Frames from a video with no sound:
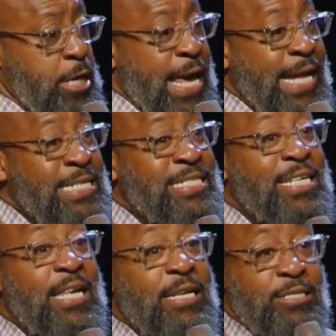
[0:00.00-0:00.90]

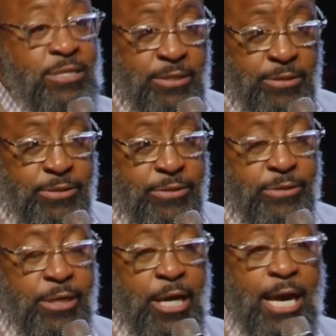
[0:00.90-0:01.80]

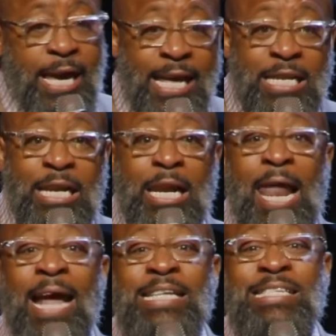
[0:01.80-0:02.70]
intelligence,
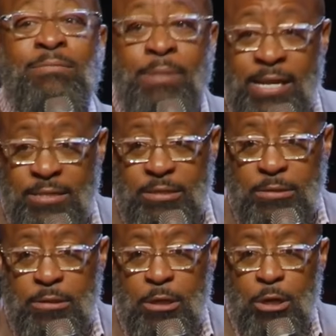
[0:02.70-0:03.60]
enlightenment.
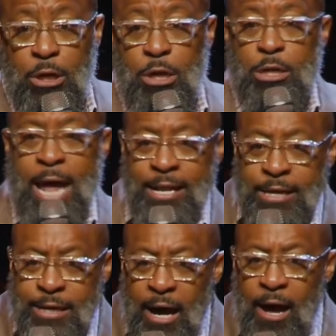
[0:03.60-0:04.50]

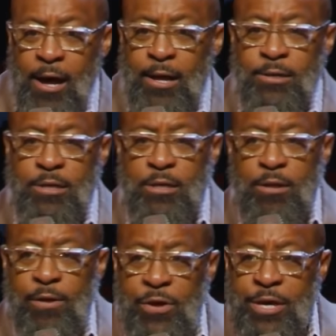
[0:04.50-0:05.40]
That God
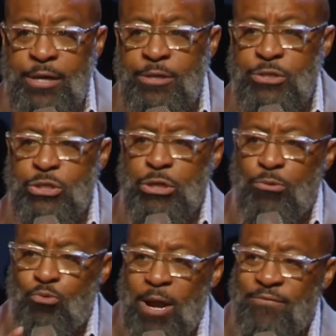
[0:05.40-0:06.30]
is the
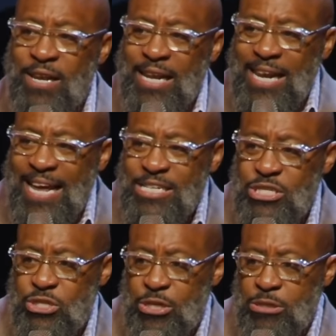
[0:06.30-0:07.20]

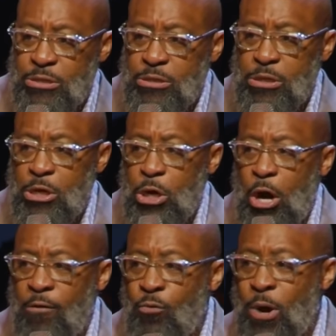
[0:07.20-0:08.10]
revelation
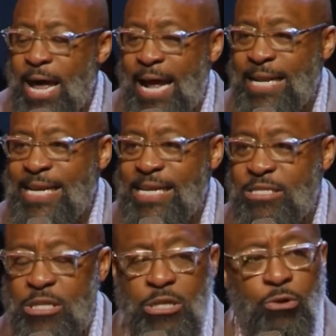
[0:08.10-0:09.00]
of what I need
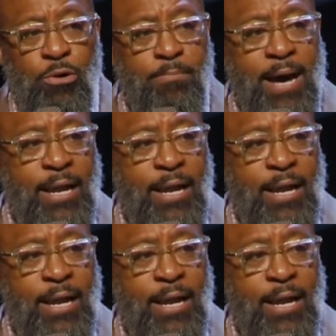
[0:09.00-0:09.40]
to know about